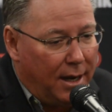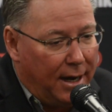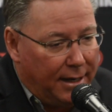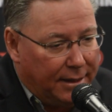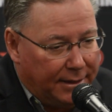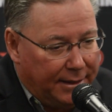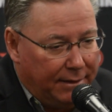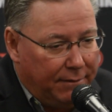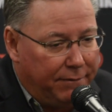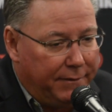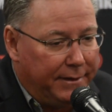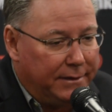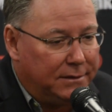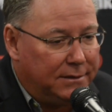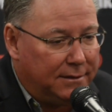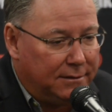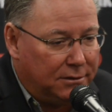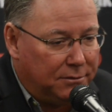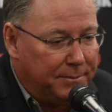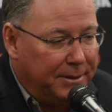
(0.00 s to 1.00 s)
our
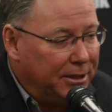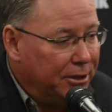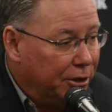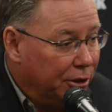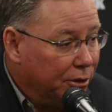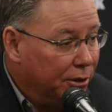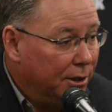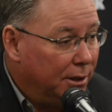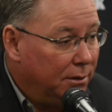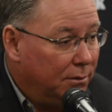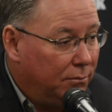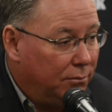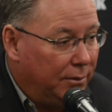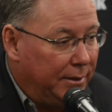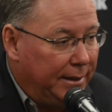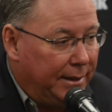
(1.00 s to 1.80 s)
defense has been good.